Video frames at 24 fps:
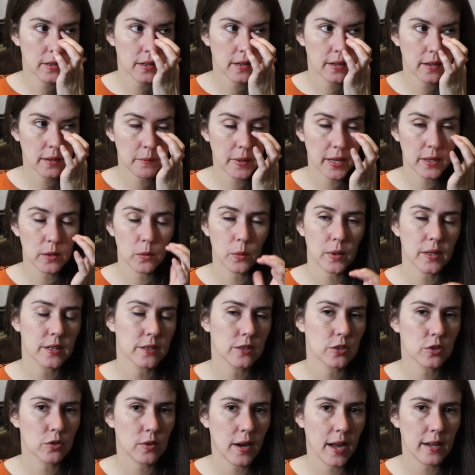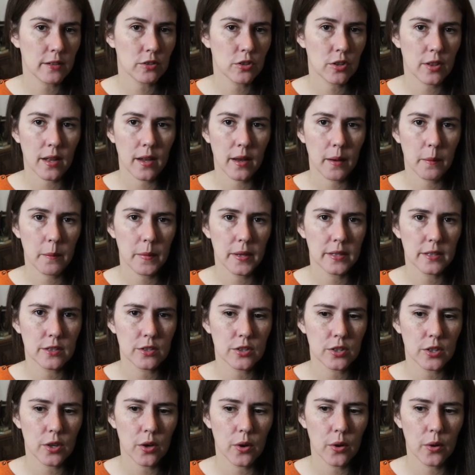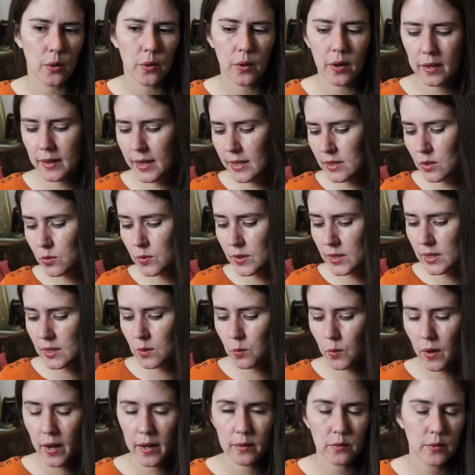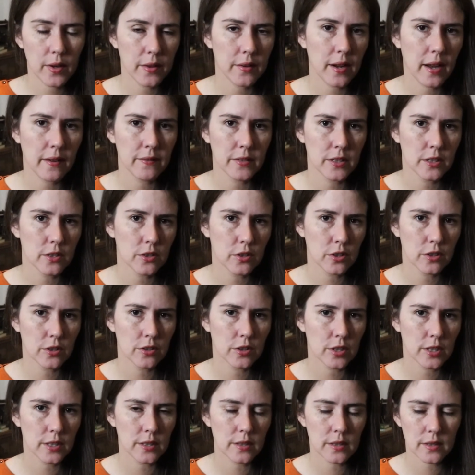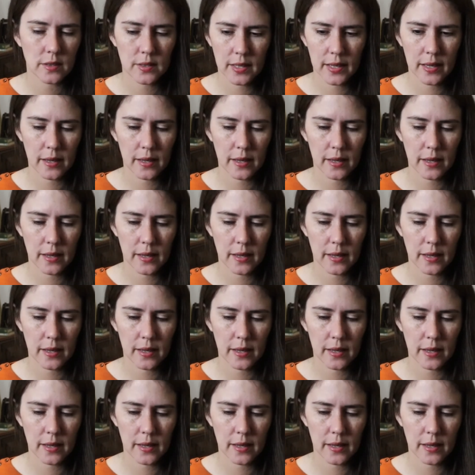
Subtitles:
I don't want to scratch them, and so that's the reason why I'd rather have a detergent